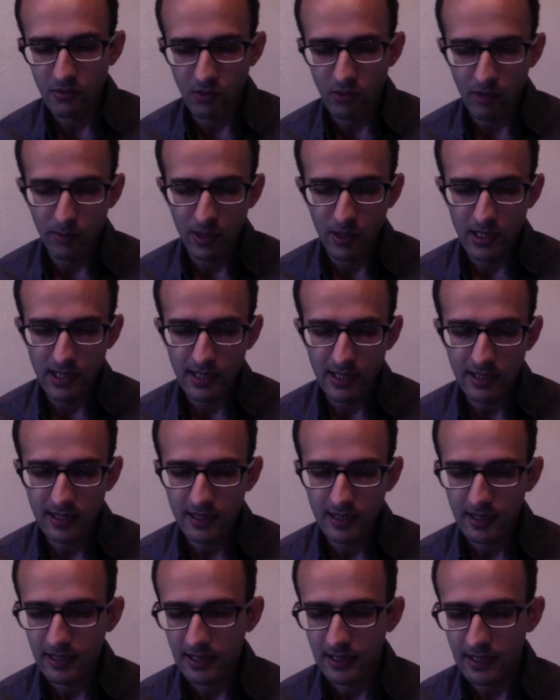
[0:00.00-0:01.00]
represented
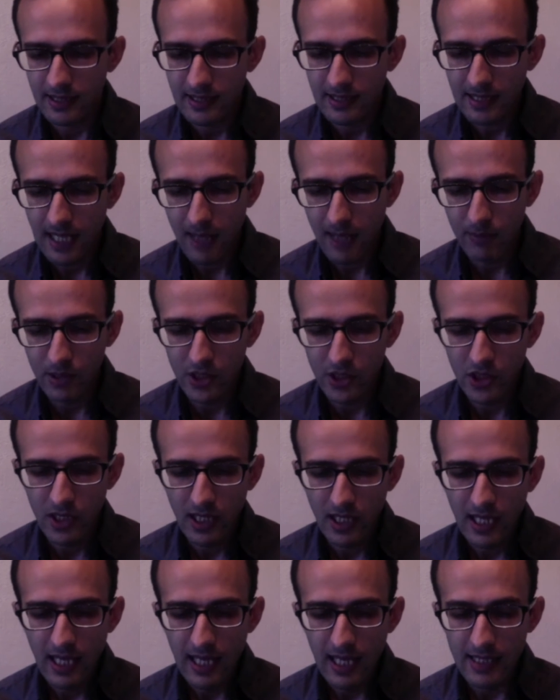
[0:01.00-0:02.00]
and established
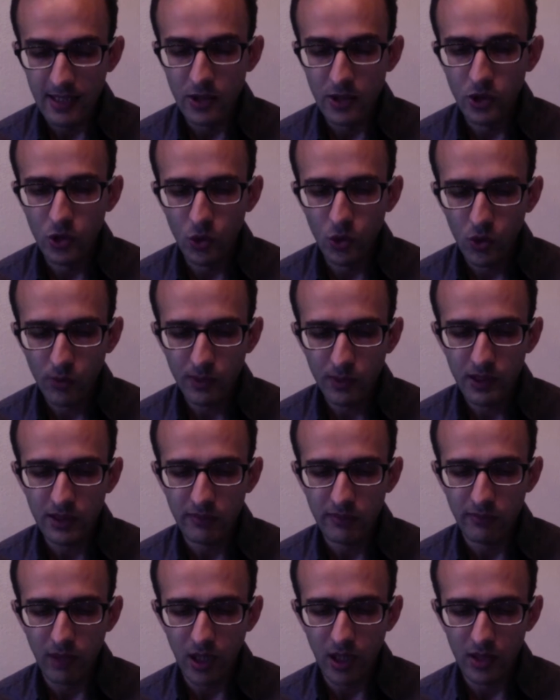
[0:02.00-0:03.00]
as a normative
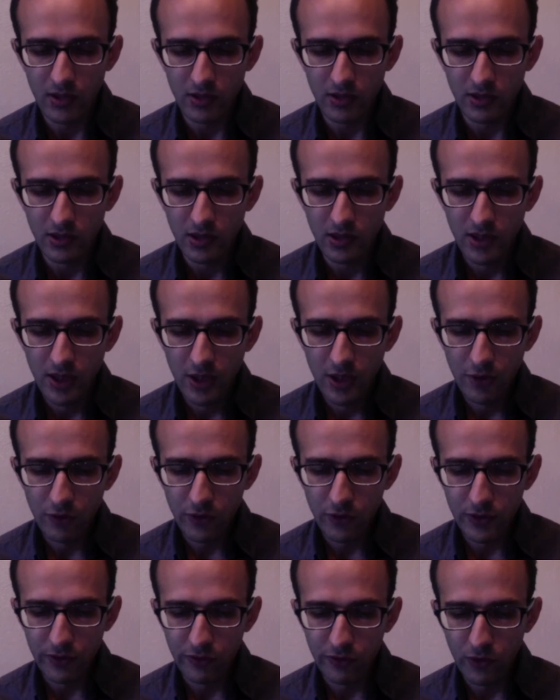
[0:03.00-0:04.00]
model
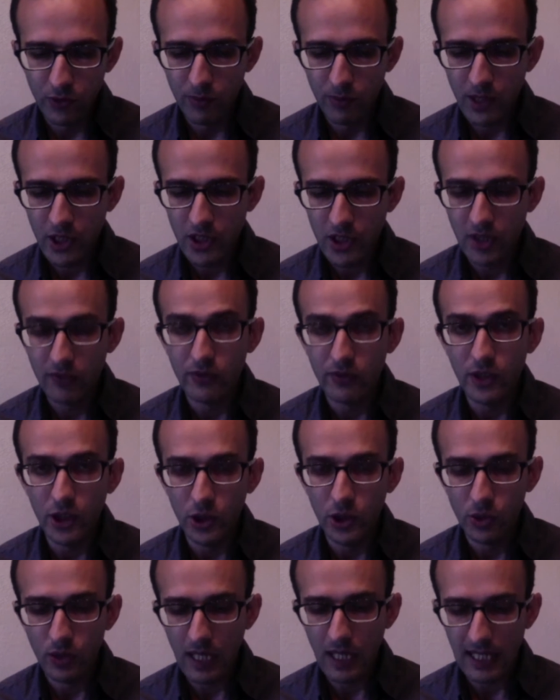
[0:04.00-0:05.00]
for the formation of
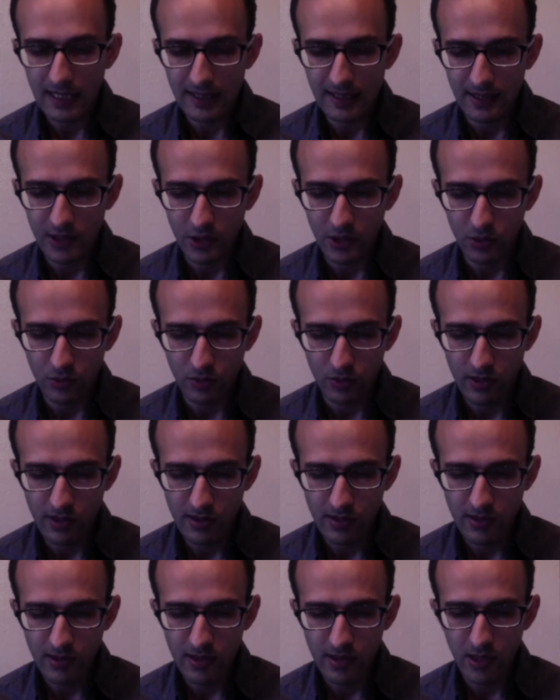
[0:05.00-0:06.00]
new attitudes,
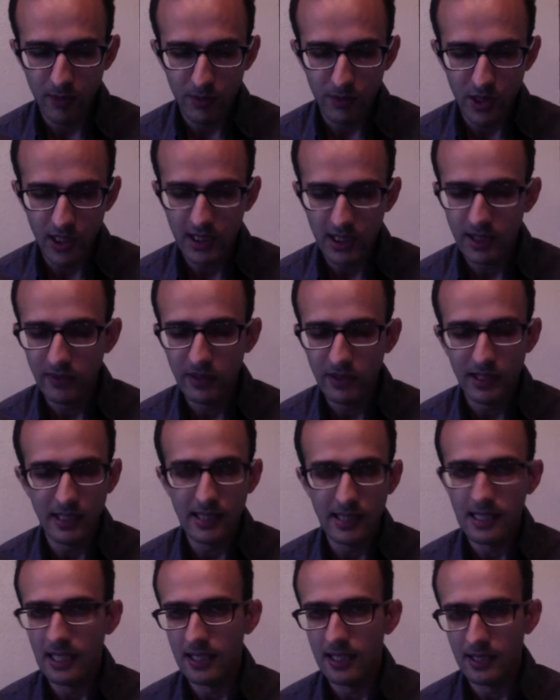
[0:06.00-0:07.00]

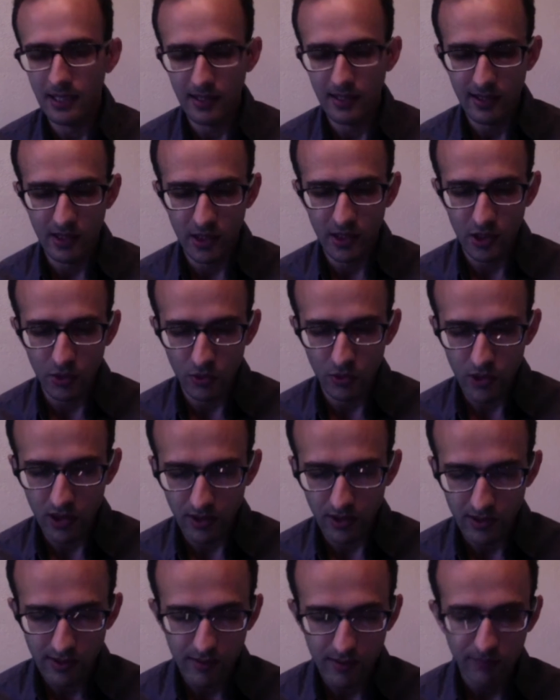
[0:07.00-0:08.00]
subjectivities, and
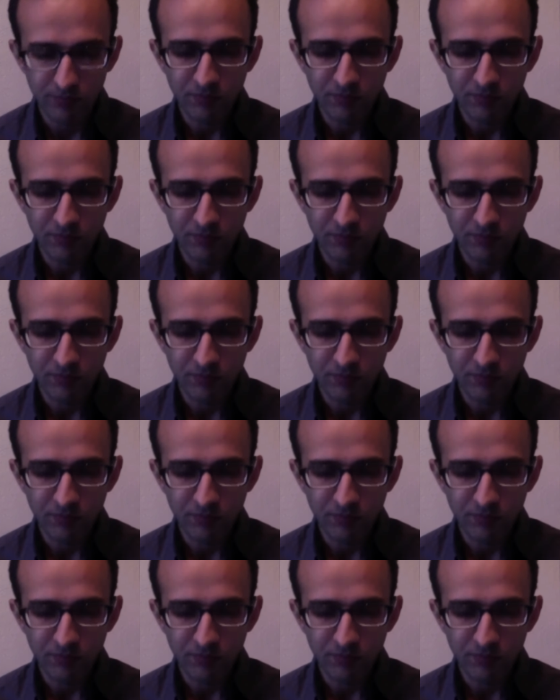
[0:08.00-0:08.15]
institutions.